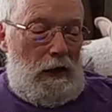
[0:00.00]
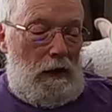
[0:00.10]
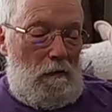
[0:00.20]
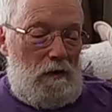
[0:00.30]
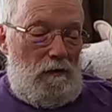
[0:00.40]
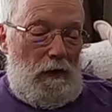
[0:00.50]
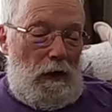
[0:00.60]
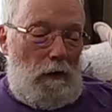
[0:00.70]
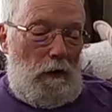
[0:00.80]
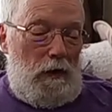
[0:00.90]
He was
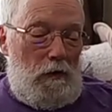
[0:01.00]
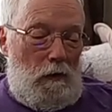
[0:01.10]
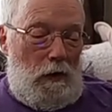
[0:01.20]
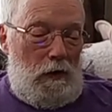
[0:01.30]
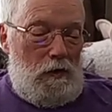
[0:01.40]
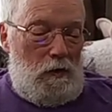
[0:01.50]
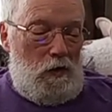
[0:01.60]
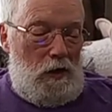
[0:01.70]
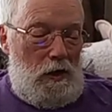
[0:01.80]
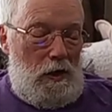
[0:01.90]
very drunk, so
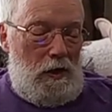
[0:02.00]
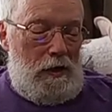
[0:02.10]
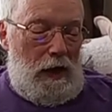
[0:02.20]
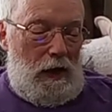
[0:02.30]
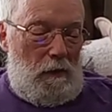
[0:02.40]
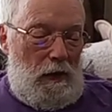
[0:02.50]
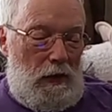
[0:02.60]
she didn't tell him